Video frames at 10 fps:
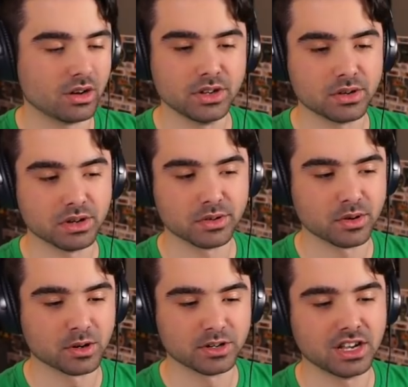no, oh, no, on, no,
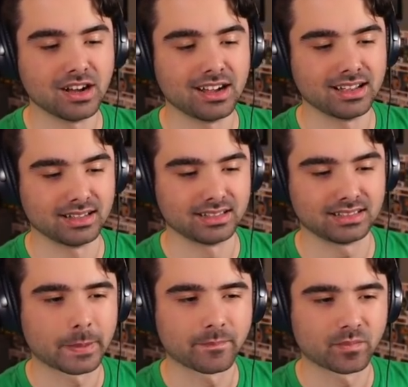you are cheap. not.
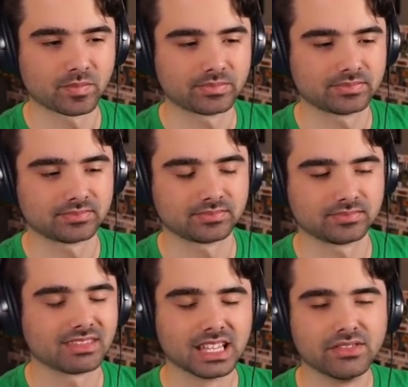I'll think about it.
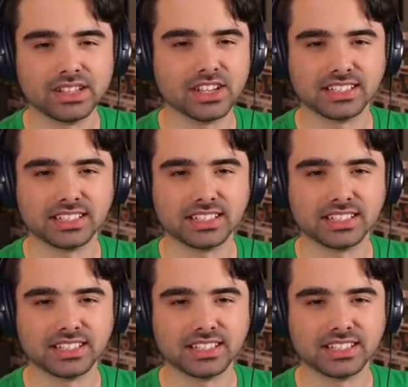Yes.